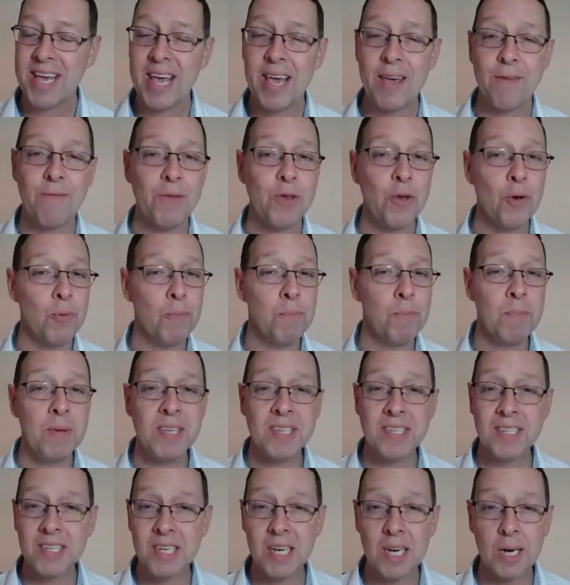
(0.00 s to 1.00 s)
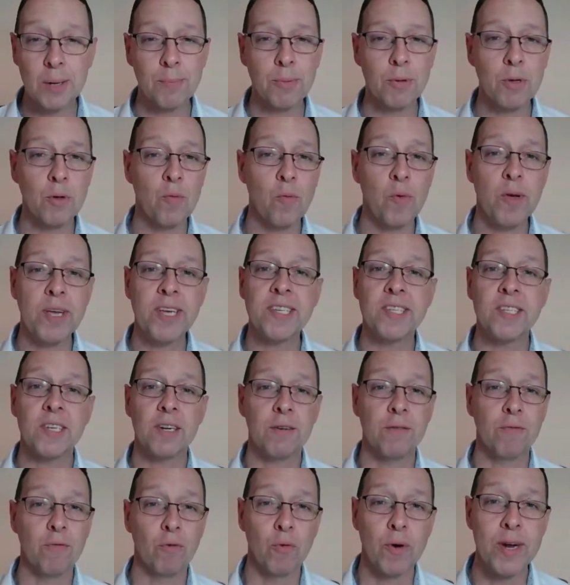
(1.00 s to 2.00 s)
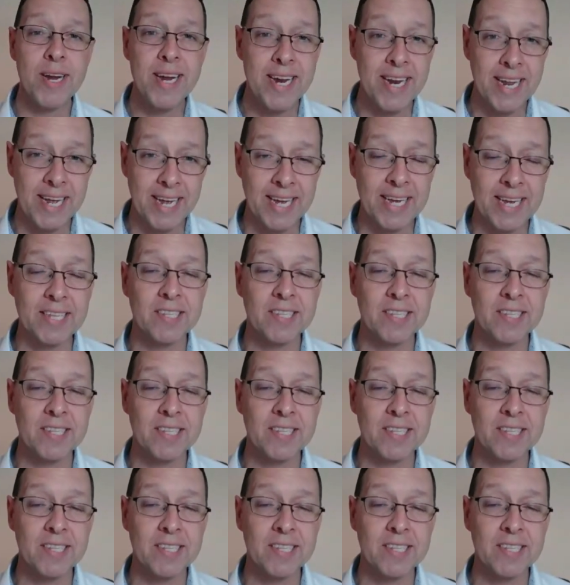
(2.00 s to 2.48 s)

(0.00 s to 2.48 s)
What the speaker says: If you miss a couple of weeks of reading,